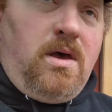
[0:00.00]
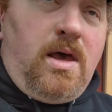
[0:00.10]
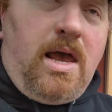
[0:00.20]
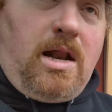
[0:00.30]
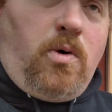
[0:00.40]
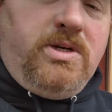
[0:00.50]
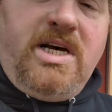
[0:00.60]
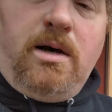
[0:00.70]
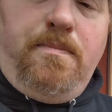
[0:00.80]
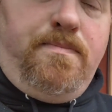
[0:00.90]
and he always
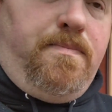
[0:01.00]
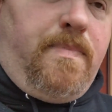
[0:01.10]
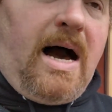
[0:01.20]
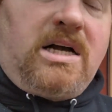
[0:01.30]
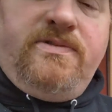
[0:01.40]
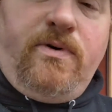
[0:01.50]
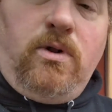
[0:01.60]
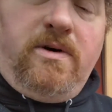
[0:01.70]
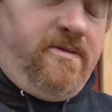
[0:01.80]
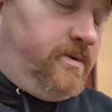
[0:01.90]
had a box
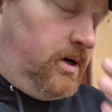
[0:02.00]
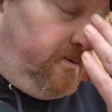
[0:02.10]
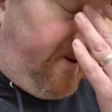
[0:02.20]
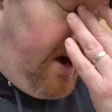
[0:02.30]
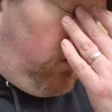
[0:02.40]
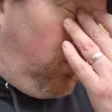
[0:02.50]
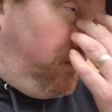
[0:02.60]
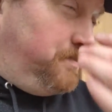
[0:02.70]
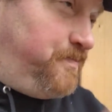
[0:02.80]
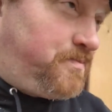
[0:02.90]
full of fatwood.
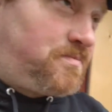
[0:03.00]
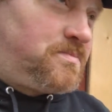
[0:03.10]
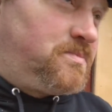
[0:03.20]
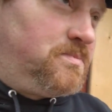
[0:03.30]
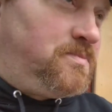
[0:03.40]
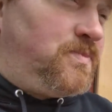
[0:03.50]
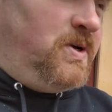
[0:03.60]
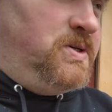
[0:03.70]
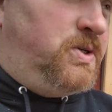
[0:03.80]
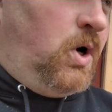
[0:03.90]

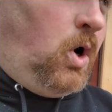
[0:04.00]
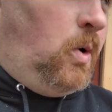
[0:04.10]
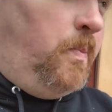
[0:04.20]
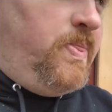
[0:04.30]
So